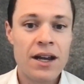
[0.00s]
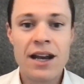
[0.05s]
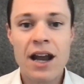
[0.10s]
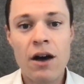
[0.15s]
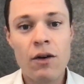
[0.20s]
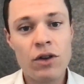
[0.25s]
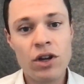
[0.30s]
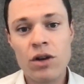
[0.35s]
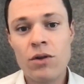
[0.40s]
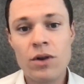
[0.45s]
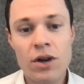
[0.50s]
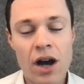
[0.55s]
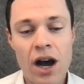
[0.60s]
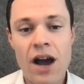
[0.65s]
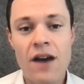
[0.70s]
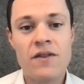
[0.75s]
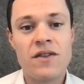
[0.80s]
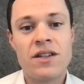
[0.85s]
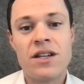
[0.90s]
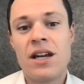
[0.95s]
Now, you and
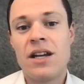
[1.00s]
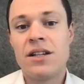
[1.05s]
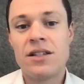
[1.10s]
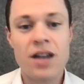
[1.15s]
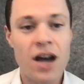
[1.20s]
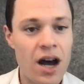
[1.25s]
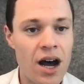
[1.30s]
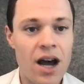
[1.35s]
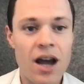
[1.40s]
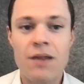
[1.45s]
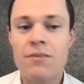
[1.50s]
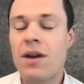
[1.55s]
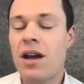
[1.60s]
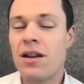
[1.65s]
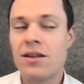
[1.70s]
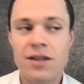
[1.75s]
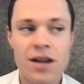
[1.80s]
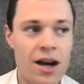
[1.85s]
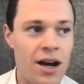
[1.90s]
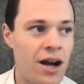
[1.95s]
I have seen time
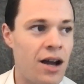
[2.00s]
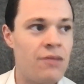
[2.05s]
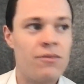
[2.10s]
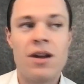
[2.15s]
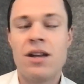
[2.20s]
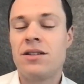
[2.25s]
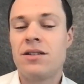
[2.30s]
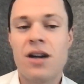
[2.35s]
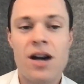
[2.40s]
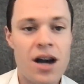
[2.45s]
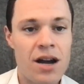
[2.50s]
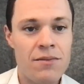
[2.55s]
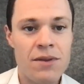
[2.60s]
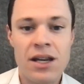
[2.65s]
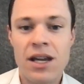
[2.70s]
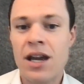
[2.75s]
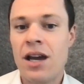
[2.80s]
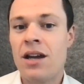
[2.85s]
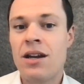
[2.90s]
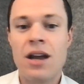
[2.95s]
and time and time
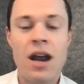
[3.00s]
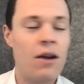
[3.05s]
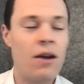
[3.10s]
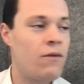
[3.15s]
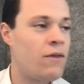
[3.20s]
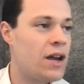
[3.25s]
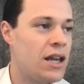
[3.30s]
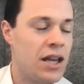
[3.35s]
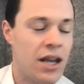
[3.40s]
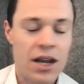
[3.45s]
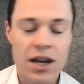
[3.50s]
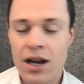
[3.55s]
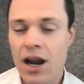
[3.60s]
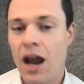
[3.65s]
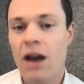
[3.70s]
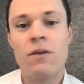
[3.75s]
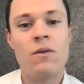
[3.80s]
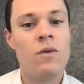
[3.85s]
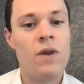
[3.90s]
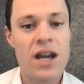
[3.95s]
again, and week
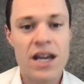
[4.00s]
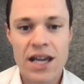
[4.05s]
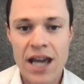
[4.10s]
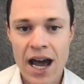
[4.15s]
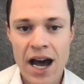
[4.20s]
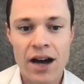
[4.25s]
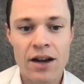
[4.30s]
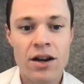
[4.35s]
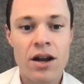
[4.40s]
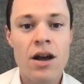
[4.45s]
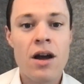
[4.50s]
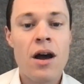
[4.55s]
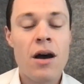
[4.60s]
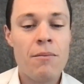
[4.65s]
in and week out,